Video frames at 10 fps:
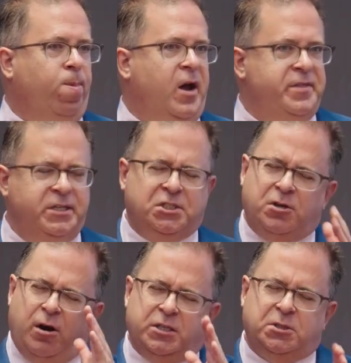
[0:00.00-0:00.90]
And this
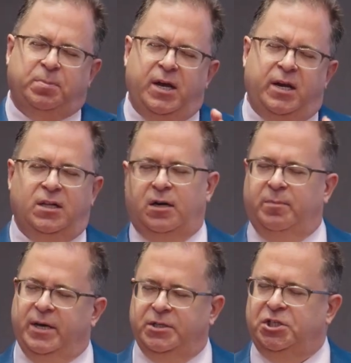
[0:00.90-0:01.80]
started splitting a little
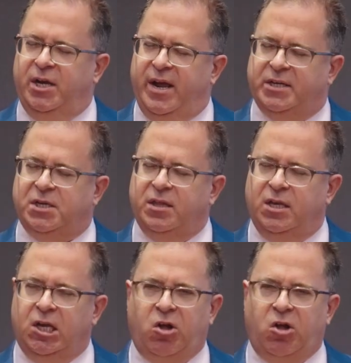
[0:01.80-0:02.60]
bit in Gen X, I think.